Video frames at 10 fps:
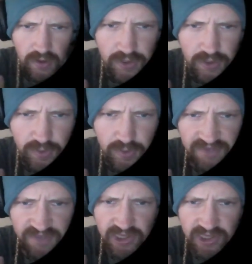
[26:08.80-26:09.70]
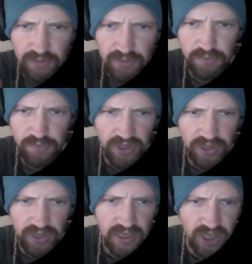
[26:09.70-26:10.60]
This was the first commercial
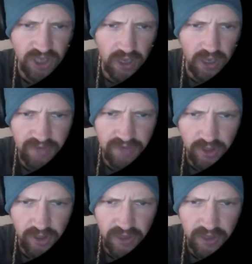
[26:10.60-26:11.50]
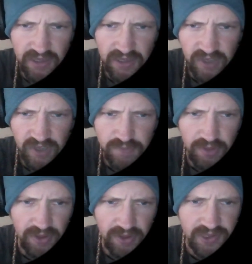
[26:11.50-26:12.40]
building in Chicago to have electric lighting and the first
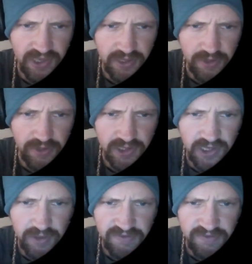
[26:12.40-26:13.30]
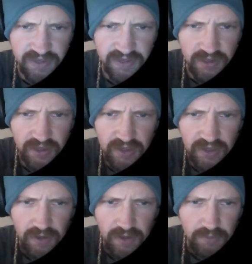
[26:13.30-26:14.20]
building in the city to exceed 300 feet,
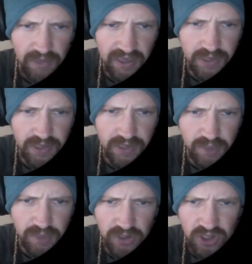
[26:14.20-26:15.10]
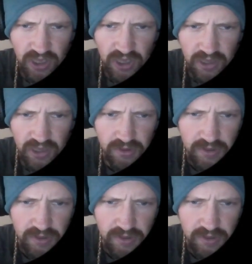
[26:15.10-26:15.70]
making it the tallest building in Chicago.